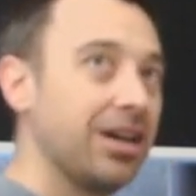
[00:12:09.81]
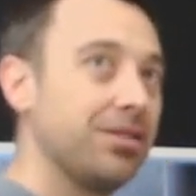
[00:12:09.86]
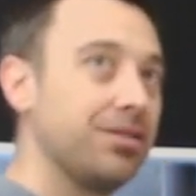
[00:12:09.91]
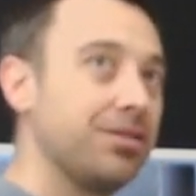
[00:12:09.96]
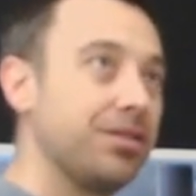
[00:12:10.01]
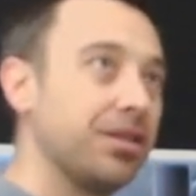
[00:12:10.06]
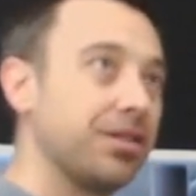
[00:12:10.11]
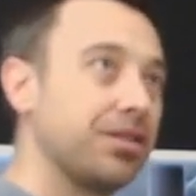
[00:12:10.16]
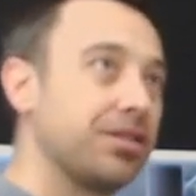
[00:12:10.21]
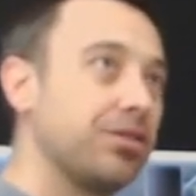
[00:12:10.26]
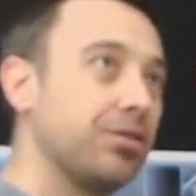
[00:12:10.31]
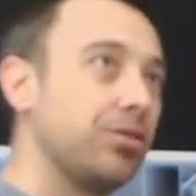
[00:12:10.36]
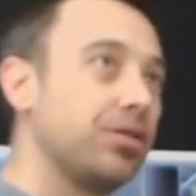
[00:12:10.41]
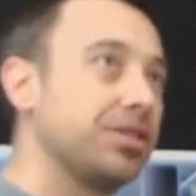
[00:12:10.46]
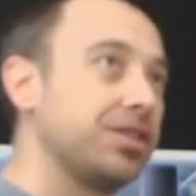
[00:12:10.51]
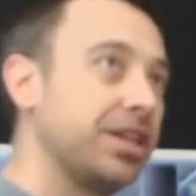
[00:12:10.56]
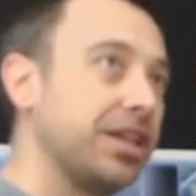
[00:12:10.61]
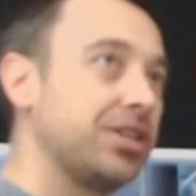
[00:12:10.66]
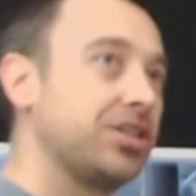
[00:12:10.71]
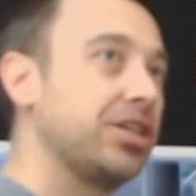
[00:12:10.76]
the
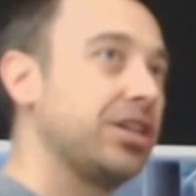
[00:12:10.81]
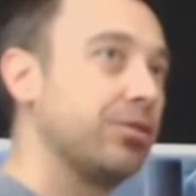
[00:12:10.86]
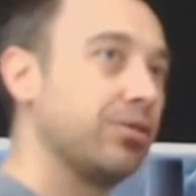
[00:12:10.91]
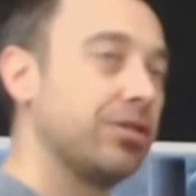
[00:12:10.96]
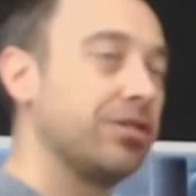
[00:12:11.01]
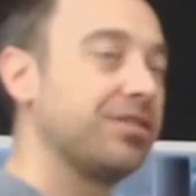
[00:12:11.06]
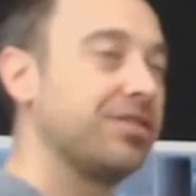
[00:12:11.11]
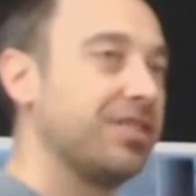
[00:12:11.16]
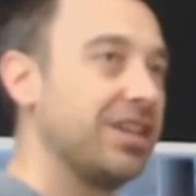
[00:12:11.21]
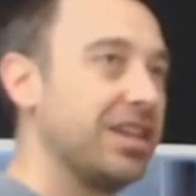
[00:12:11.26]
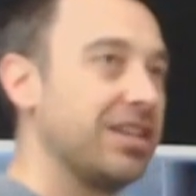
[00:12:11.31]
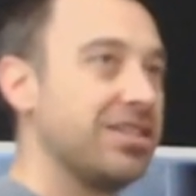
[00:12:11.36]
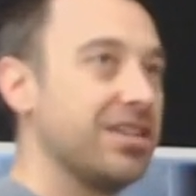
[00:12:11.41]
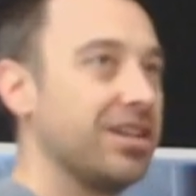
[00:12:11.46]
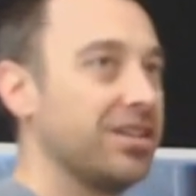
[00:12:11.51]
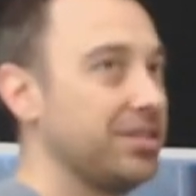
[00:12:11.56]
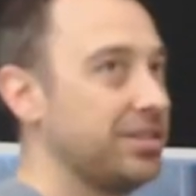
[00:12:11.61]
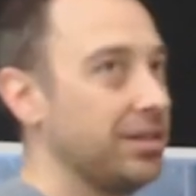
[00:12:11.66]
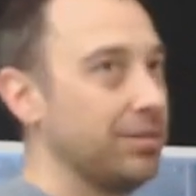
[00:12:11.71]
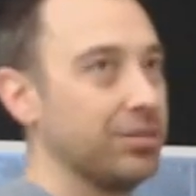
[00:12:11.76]
thought that she would have said,
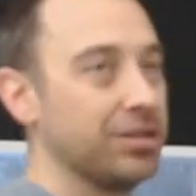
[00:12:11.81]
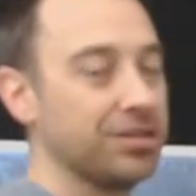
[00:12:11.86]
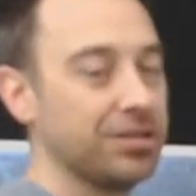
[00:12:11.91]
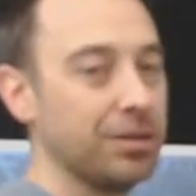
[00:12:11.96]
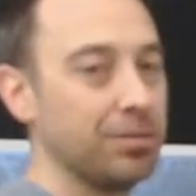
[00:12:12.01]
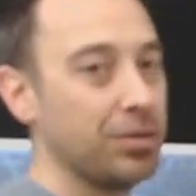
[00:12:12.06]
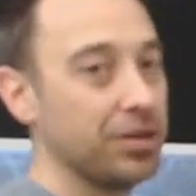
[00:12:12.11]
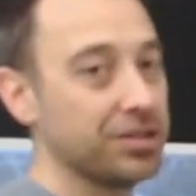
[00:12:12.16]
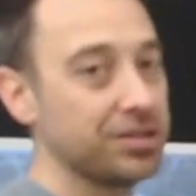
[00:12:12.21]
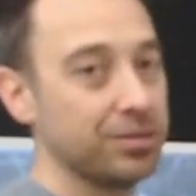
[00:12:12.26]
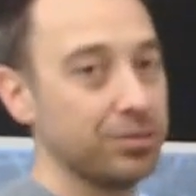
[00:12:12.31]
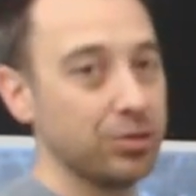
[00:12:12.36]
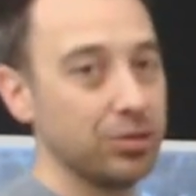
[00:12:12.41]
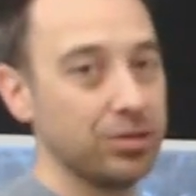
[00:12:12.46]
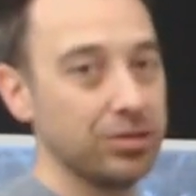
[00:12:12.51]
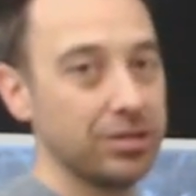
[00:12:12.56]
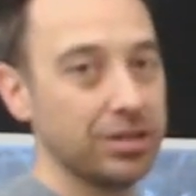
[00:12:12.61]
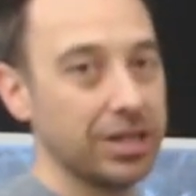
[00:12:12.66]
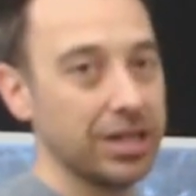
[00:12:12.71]
"No, Tim, it's not possible.